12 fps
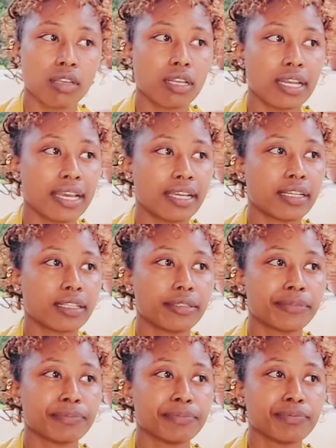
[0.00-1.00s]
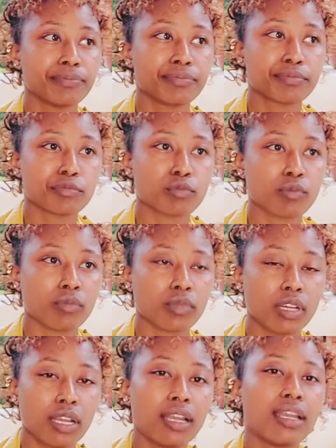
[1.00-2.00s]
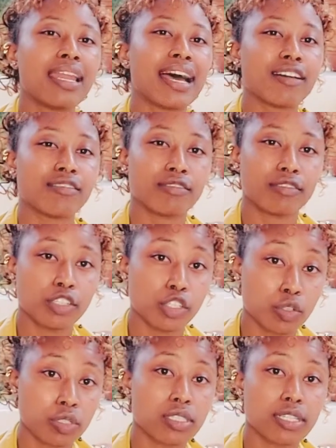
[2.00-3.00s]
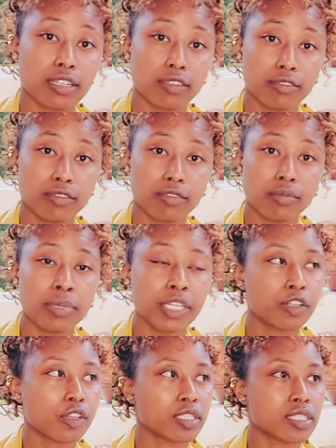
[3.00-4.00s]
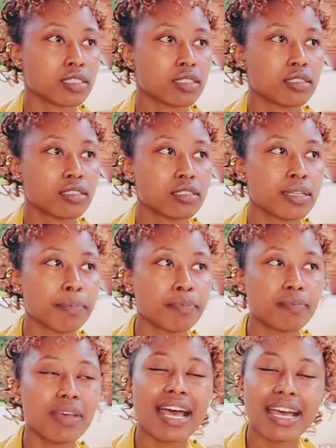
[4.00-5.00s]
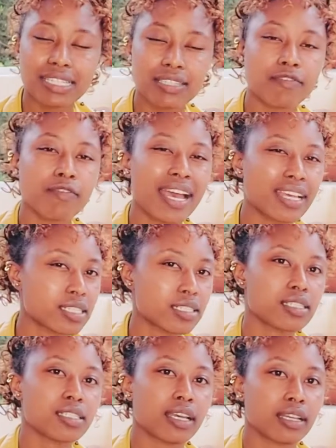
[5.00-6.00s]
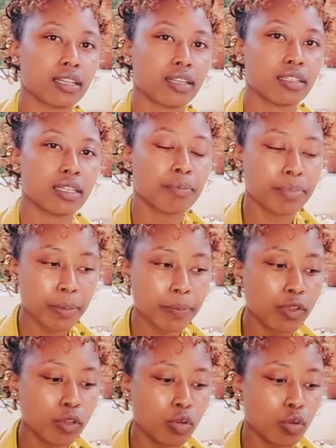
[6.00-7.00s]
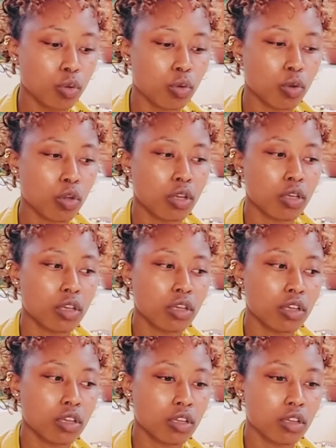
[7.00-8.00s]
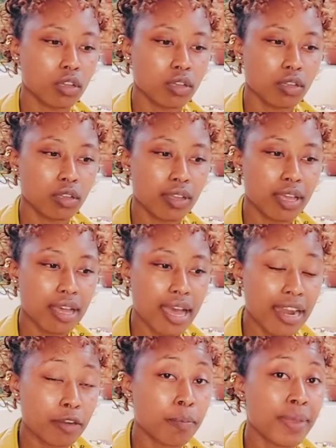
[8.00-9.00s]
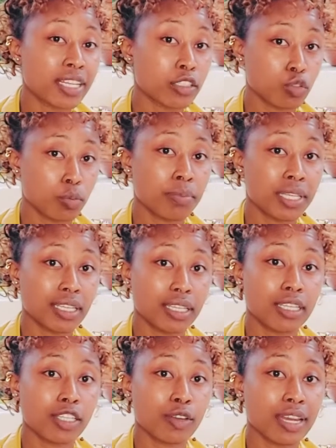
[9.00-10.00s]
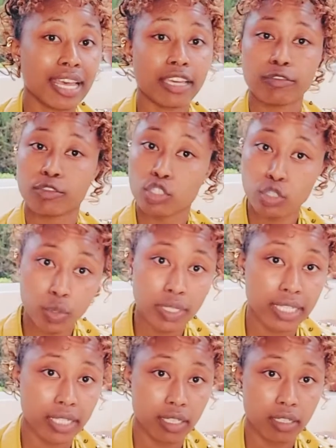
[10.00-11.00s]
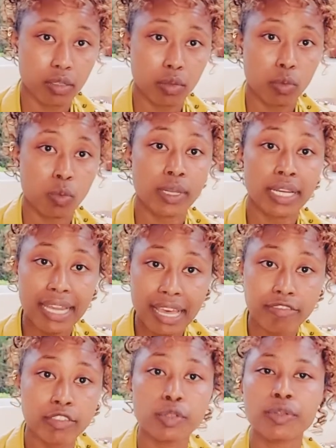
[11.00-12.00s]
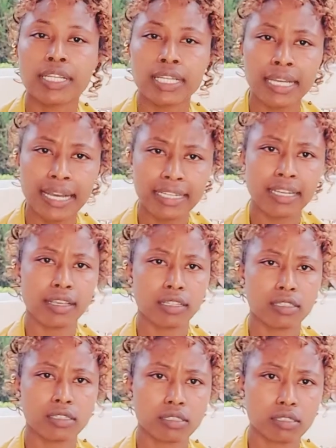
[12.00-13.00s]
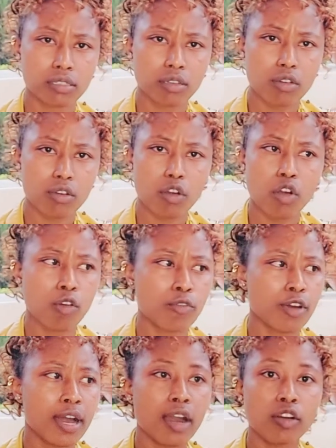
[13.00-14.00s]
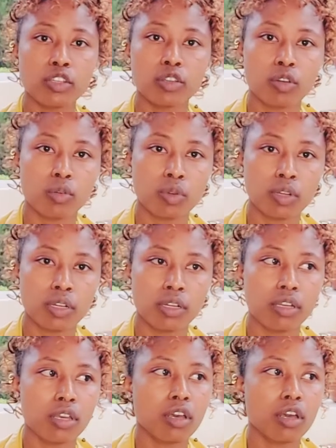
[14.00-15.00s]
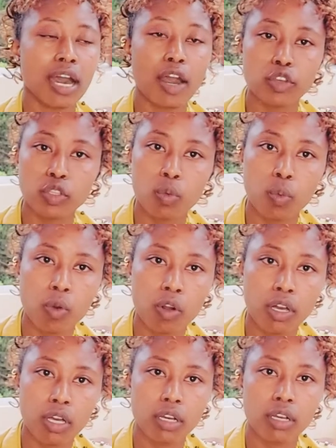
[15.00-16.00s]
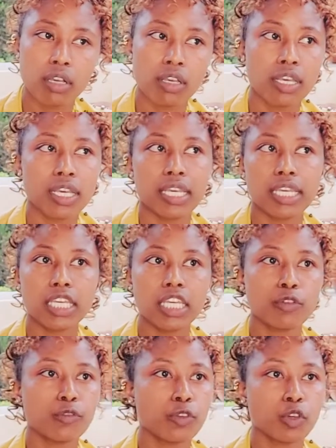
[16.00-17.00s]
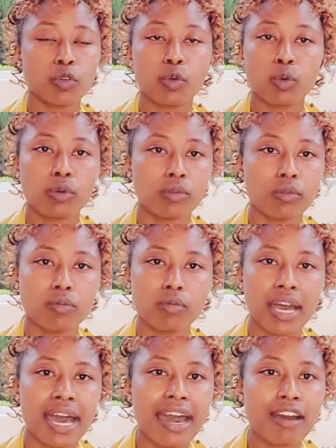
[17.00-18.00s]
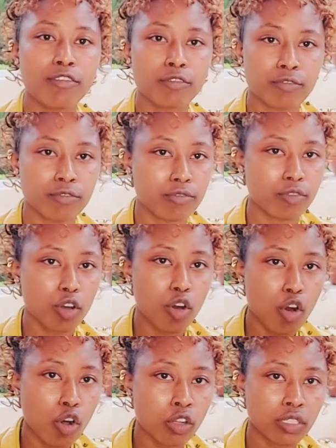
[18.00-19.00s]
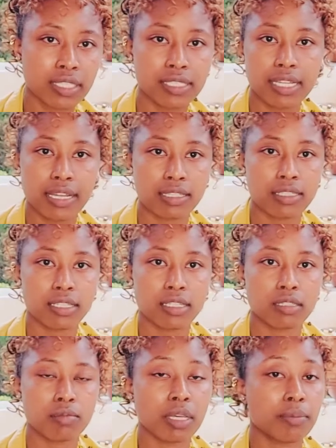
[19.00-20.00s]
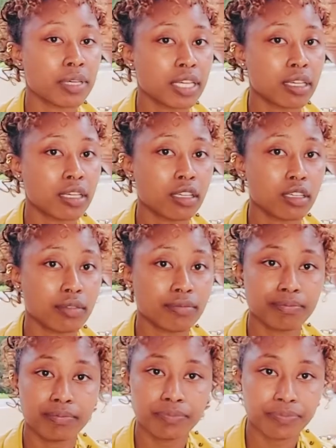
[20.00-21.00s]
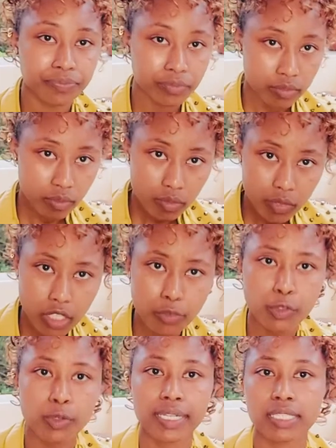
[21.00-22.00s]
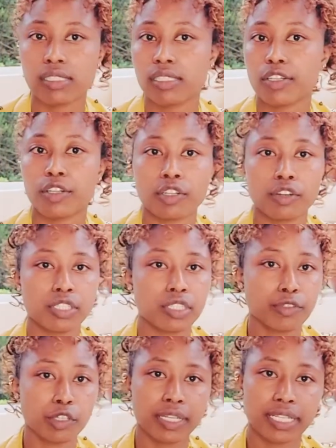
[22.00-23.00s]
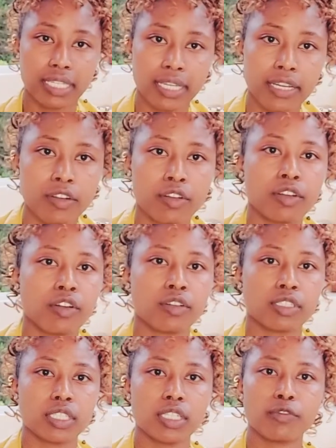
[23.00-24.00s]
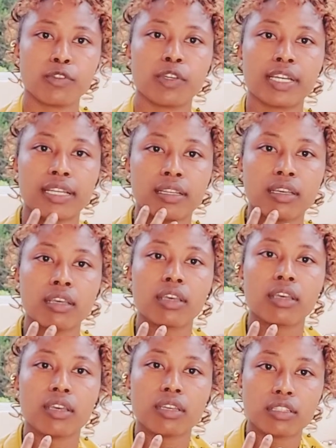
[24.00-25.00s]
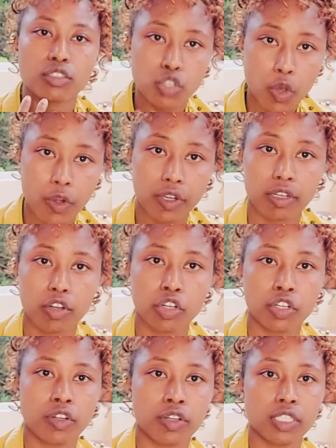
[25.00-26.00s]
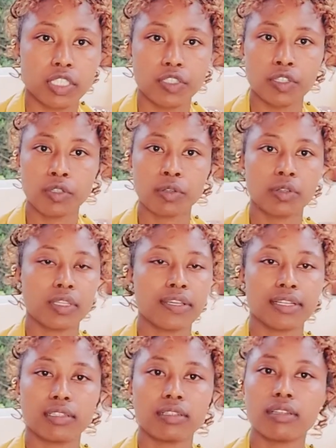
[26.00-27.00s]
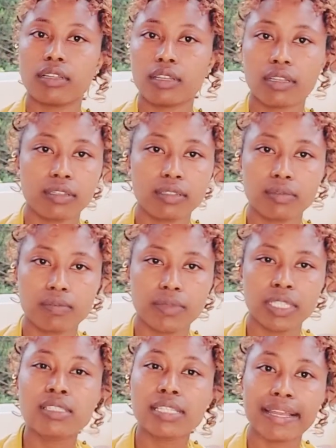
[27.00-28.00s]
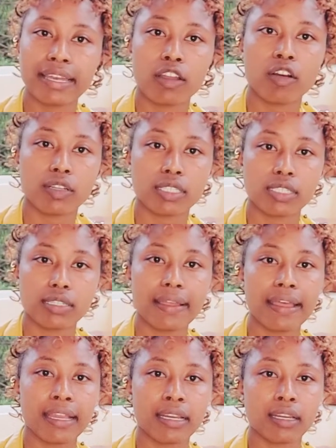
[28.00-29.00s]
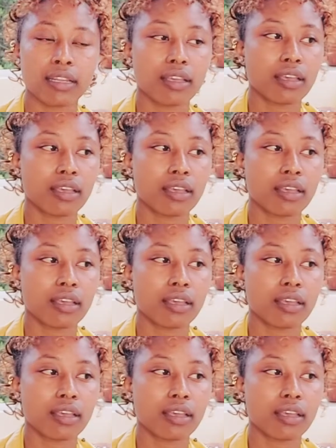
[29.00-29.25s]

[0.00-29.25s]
like, love yourself, because as I said, the people who are meant to be in your life truly will love you regardless of how you look, how you walk. If you have all the senses, maybe if you can see or not, if you can hear or not, if you can talk or not, it's a lot. And